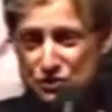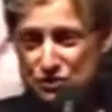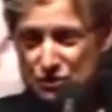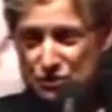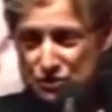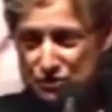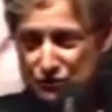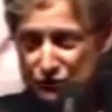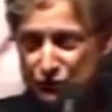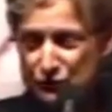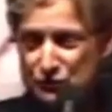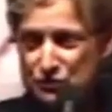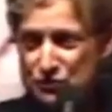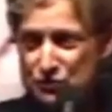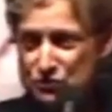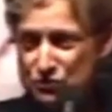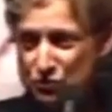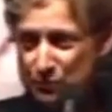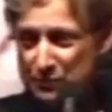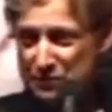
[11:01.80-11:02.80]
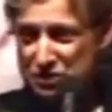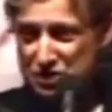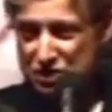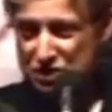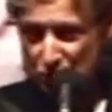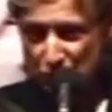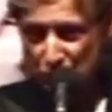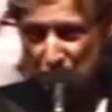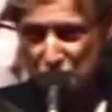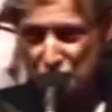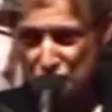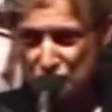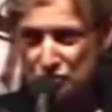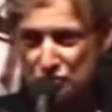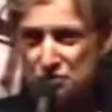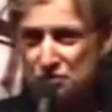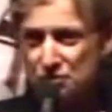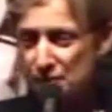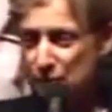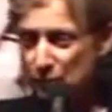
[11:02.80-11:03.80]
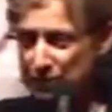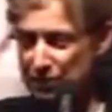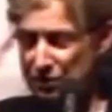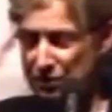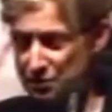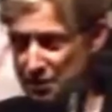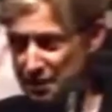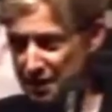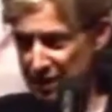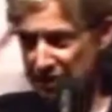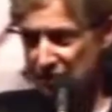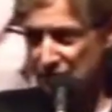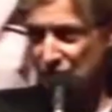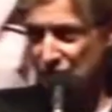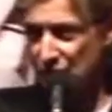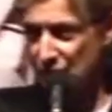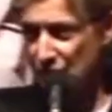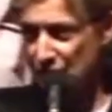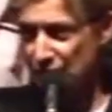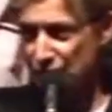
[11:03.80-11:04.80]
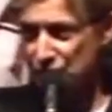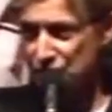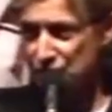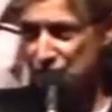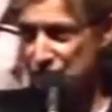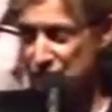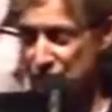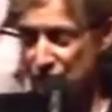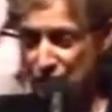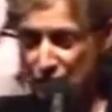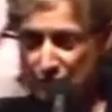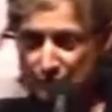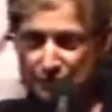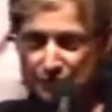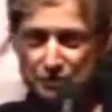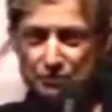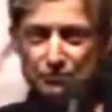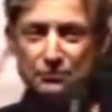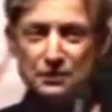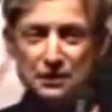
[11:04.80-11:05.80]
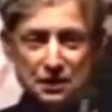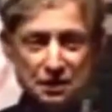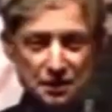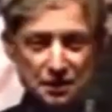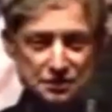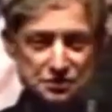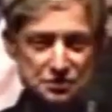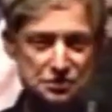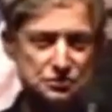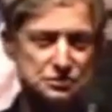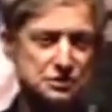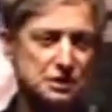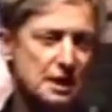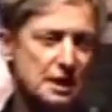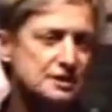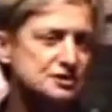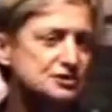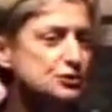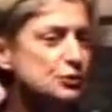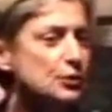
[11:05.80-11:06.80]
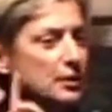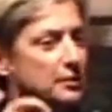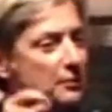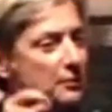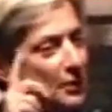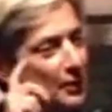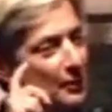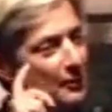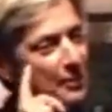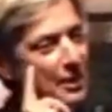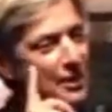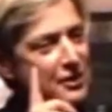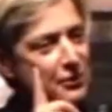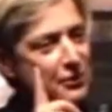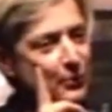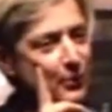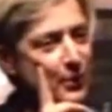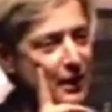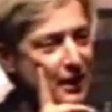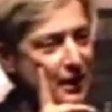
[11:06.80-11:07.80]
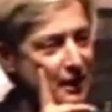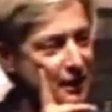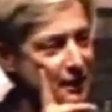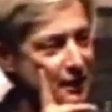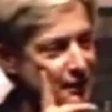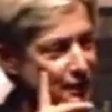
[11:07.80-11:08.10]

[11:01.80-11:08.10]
differences are material, and we could end the conversation there. But the minute I start to ask you, and by the way,